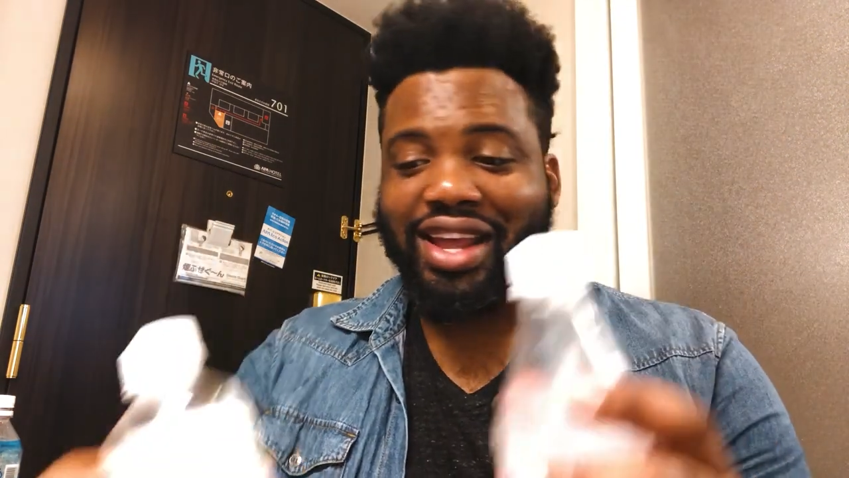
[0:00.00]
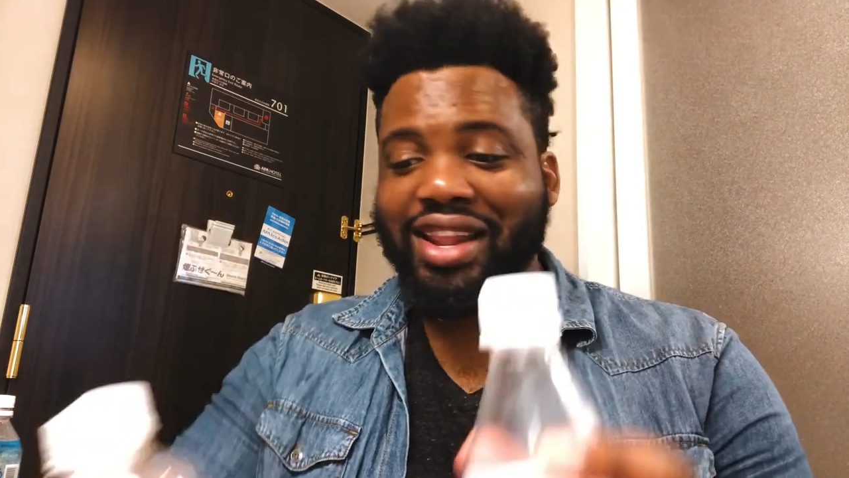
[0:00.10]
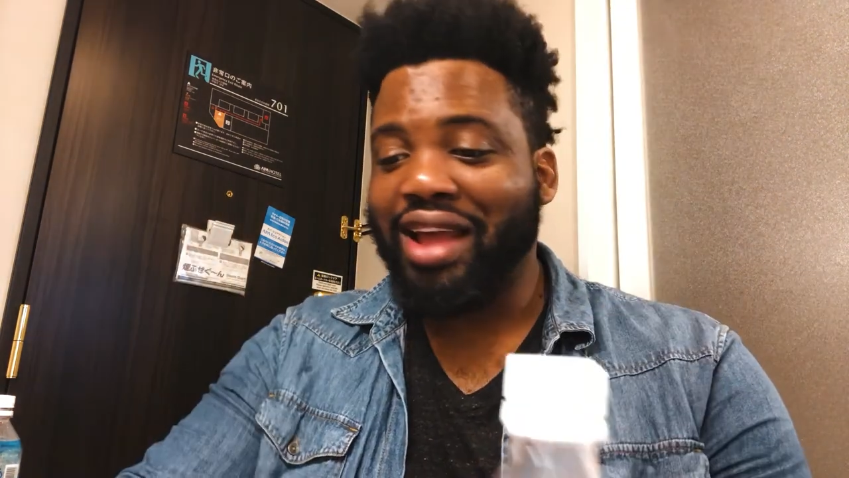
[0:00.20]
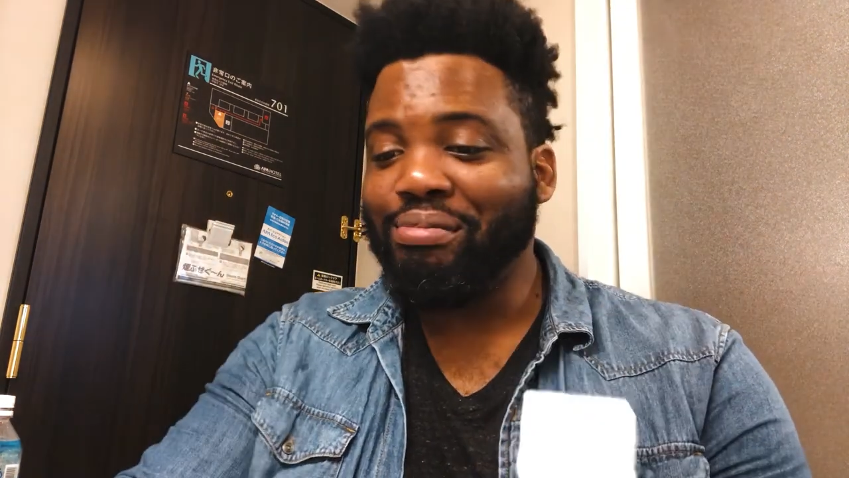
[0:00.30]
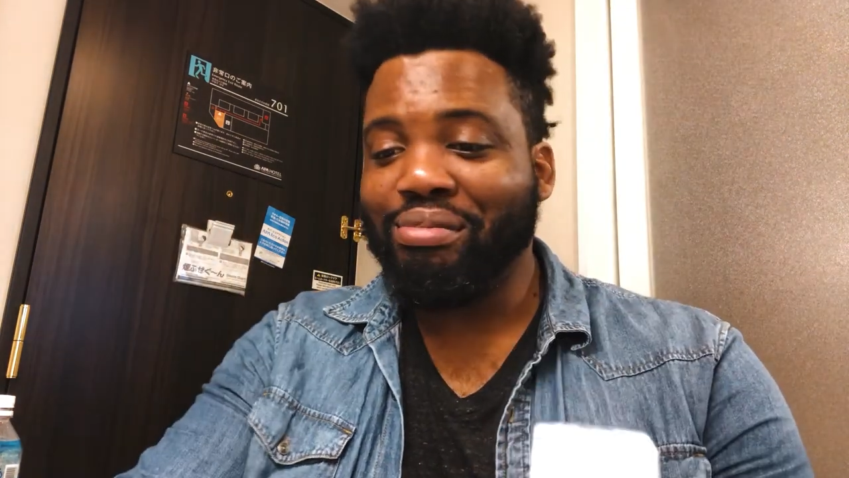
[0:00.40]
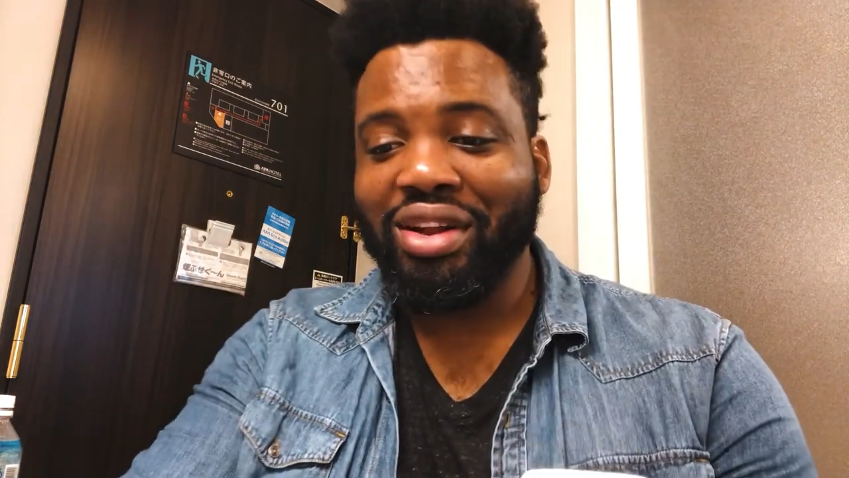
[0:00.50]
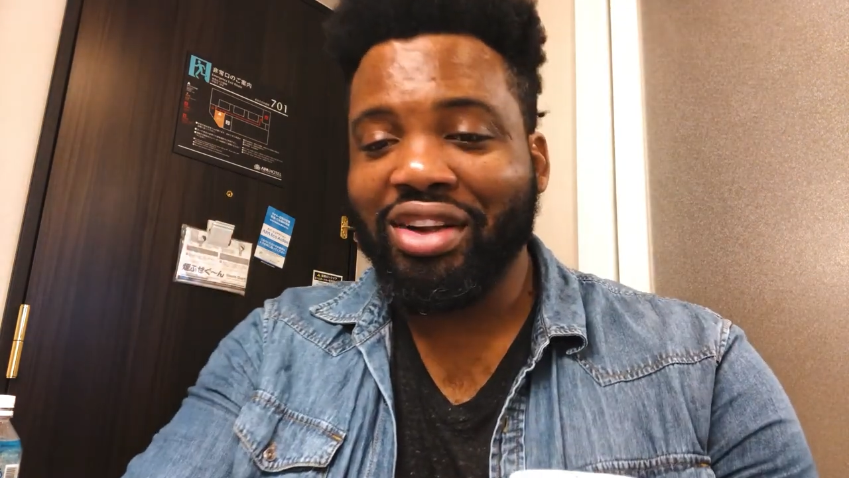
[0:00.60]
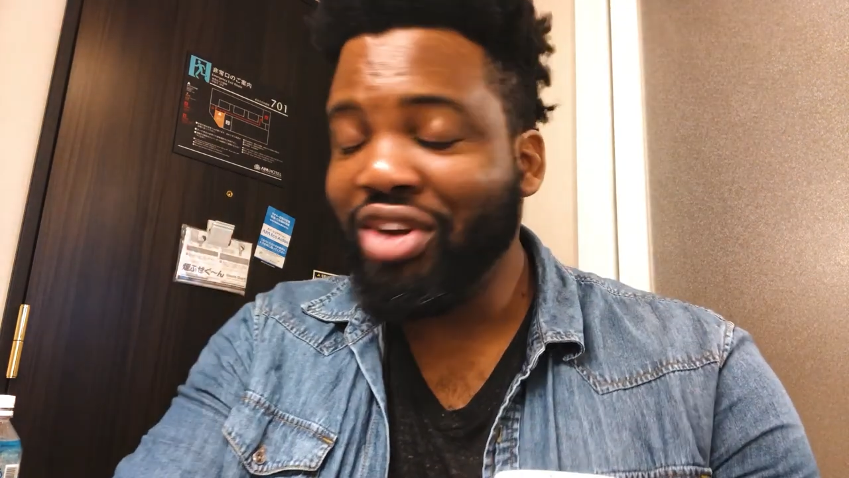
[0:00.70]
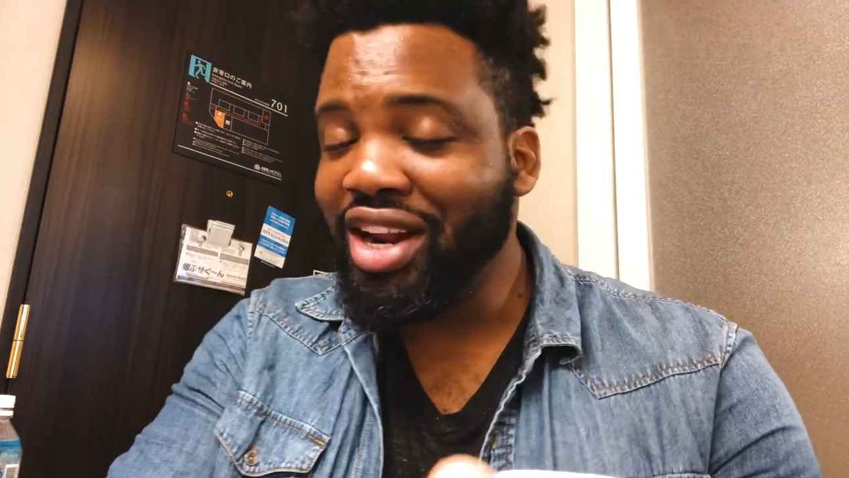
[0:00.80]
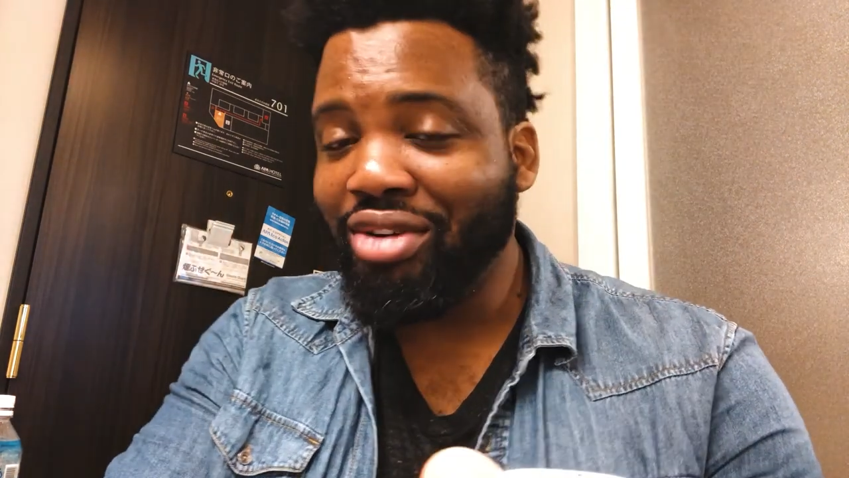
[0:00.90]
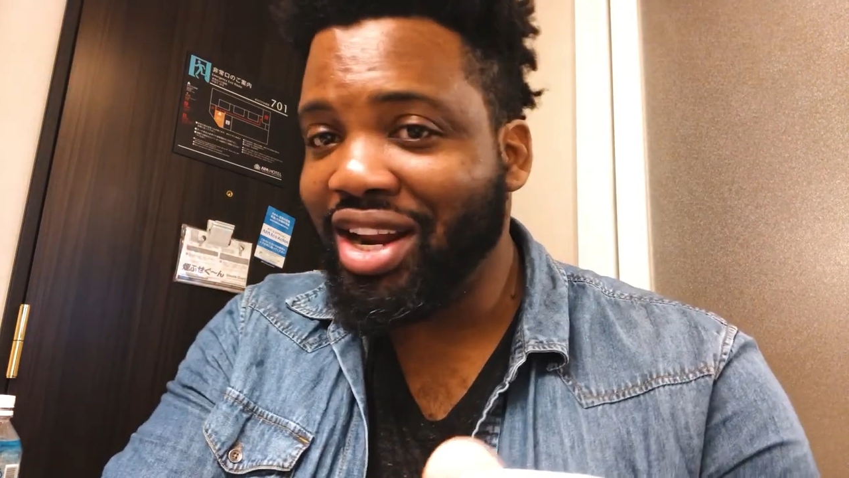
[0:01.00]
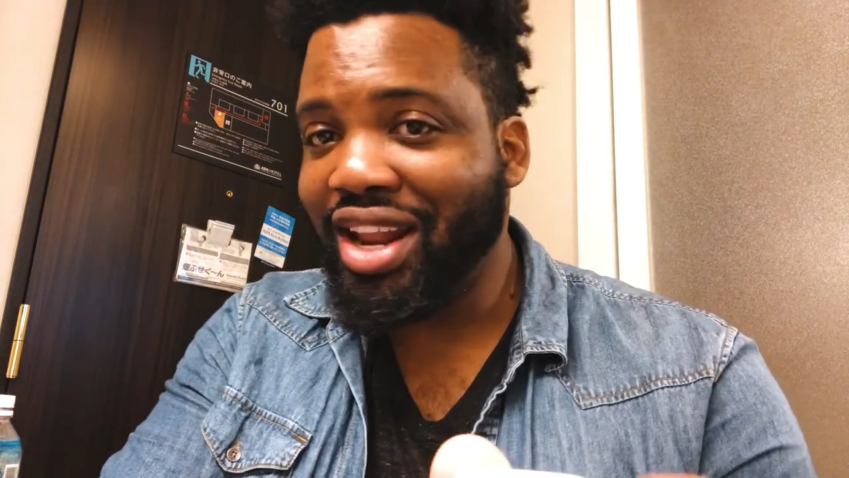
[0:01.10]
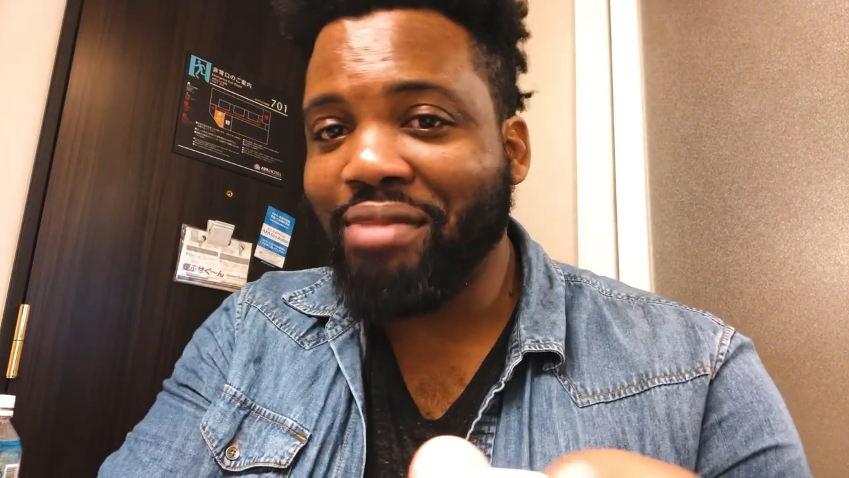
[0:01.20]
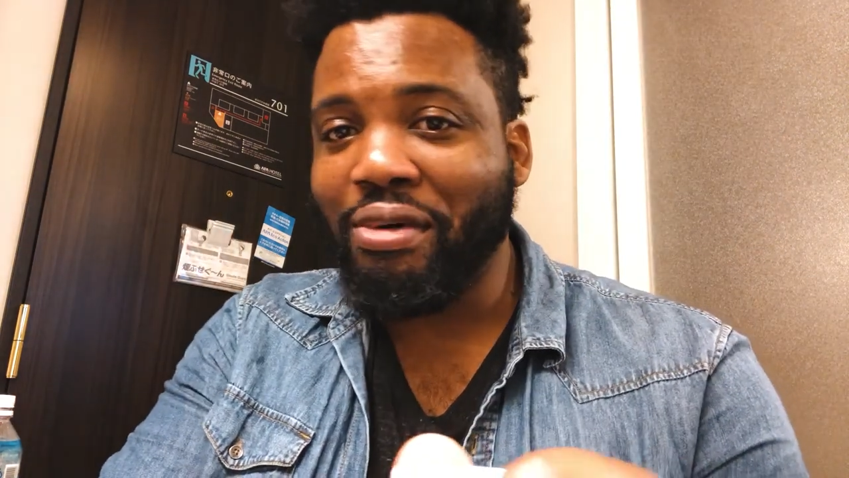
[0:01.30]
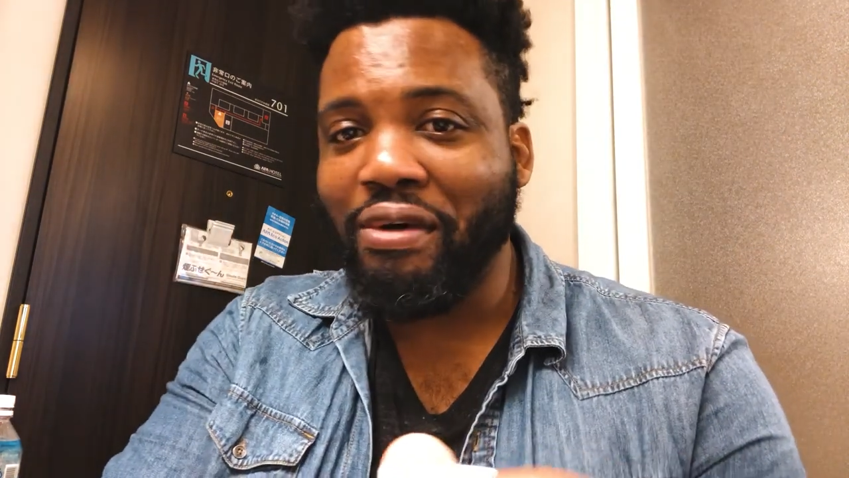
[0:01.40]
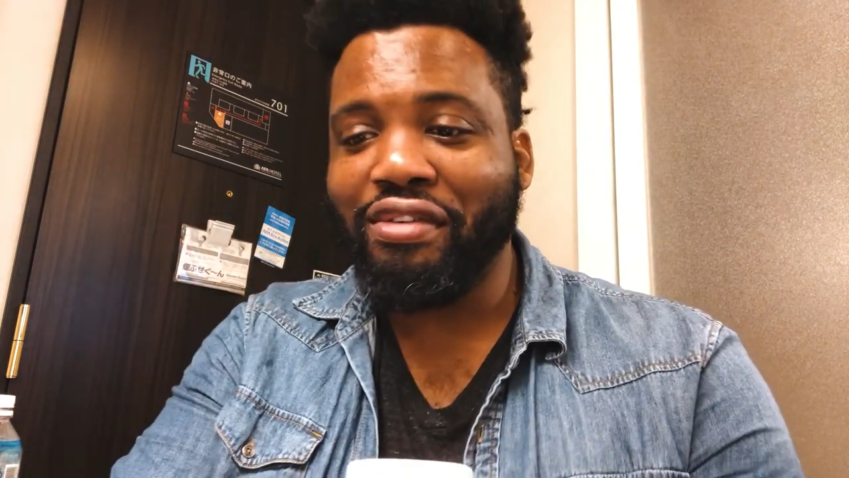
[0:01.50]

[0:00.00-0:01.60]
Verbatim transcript: And I really, really like